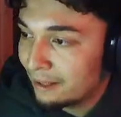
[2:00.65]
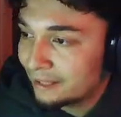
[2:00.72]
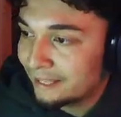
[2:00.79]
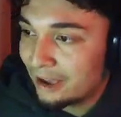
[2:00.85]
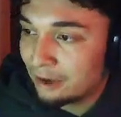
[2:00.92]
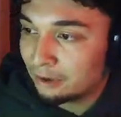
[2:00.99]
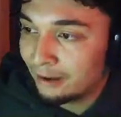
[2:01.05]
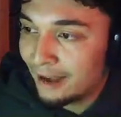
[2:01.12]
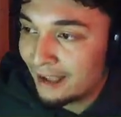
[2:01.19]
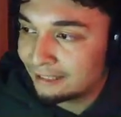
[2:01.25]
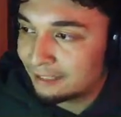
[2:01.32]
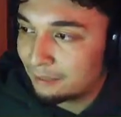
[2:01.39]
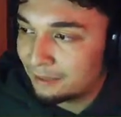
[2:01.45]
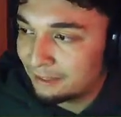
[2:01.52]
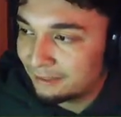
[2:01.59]
counteract
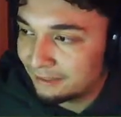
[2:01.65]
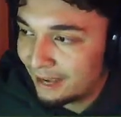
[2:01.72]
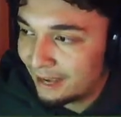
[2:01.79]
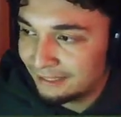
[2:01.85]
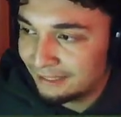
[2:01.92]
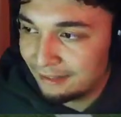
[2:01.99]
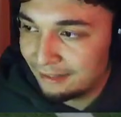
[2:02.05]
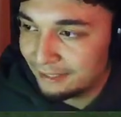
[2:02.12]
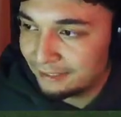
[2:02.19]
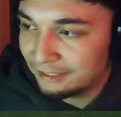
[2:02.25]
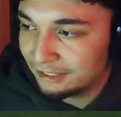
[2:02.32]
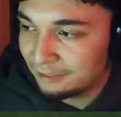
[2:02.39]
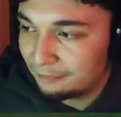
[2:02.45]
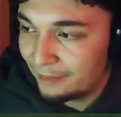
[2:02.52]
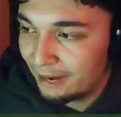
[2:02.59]
some of these guys that like to
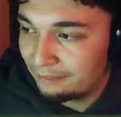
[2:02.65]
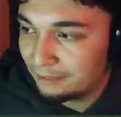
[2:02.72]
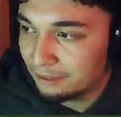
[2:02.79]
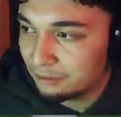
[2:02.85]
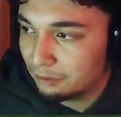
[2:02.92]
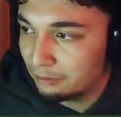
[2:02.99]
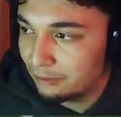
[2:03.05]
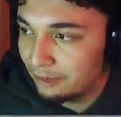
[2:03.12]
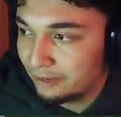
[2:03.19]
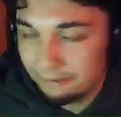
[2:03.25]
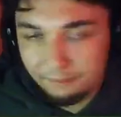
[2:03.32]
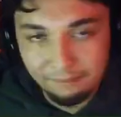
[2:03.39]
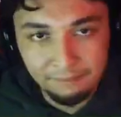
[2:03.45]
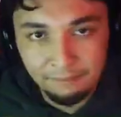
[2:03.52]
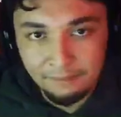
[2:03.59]
just spam this online.
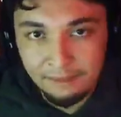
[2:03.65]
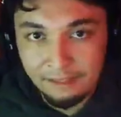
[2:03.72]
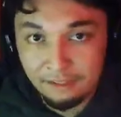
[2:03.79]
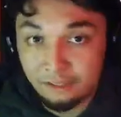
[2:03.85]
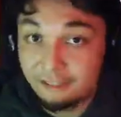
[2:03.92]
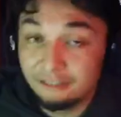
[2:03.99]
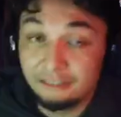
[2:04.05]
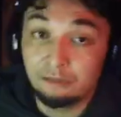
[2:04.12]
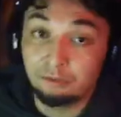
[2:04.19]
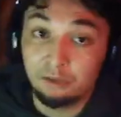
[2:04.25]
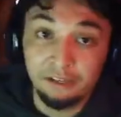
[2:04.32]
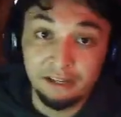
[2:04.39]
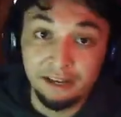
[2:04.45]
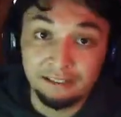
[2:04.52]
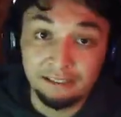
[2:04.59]
So this is a
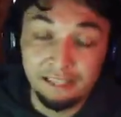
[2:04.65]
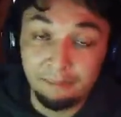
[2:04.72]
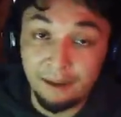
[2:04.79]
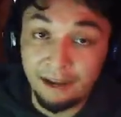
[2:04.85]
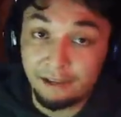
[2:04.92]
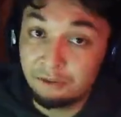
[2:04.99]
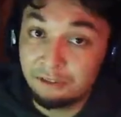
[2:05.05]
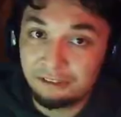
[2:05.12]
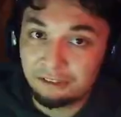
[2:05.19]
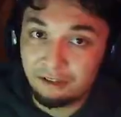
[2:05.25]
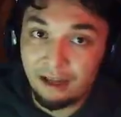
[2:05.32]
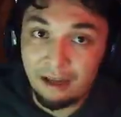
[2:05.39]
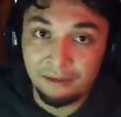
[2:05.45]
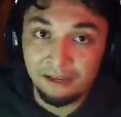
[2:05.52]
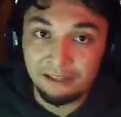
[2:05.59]
really nice tip. I use this a
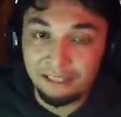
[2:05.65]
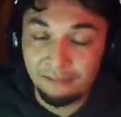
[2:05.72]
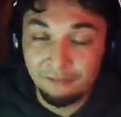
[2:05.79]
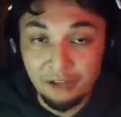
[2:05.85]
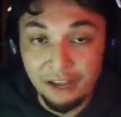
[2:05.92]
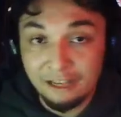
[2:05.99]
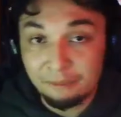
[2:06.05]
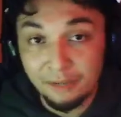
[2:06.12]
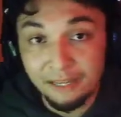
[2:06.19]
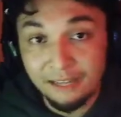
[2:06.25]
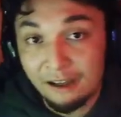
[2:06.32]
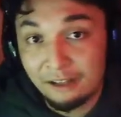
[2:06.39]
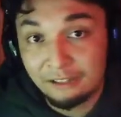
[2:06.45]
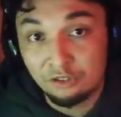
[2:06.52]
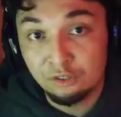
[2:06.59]
lot because if you guys play
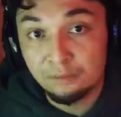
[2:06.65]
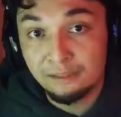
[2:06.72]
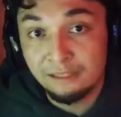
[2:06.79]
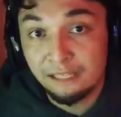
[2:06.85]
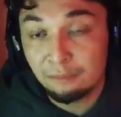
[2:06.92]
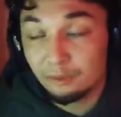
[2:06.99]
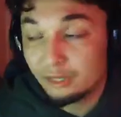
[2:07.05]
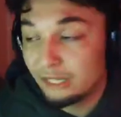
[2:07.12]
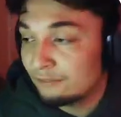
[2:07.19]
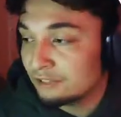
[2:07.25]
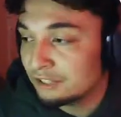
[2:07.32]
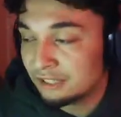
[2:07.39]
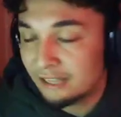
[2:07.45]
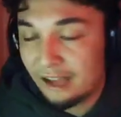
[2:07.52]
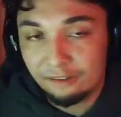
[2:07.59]
College Ultimate Team or even
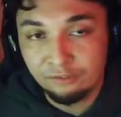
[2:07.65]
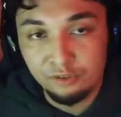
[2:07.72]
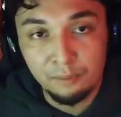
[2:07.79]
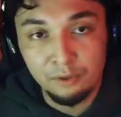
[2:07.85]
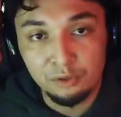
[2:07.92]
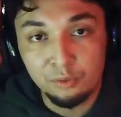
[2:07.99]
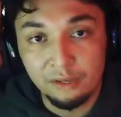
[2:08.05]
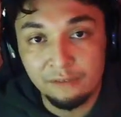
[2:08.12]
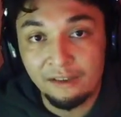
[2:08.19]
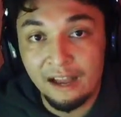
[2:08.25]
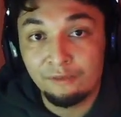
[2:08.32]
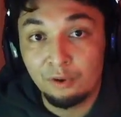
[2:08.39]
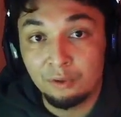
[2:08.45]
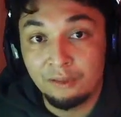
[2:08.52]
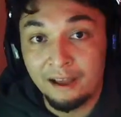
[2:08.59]
just College Football
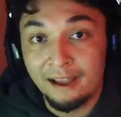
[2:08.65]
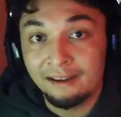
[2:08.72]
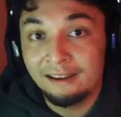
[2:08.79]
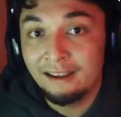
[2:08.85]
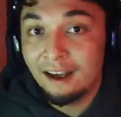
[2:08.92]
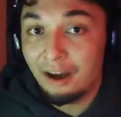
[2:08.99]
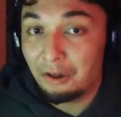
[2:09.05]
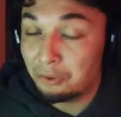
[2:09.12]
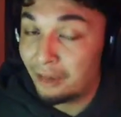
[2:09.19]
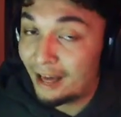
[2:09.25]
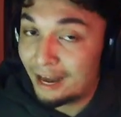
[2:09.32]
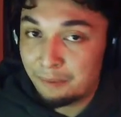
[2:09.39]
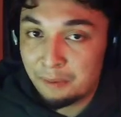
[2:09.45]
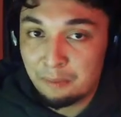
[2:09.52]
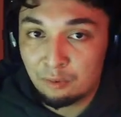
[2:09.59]
25 online, a lot
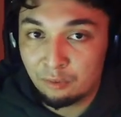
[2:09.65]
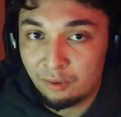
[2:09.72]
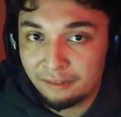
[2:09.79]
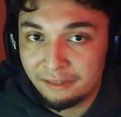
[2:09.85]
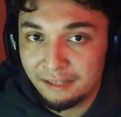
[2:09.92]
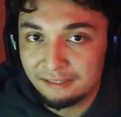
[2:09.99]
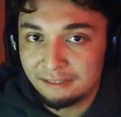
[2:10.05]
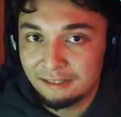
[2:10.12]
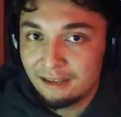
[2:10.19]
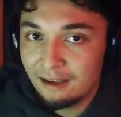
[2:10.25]
of people run this.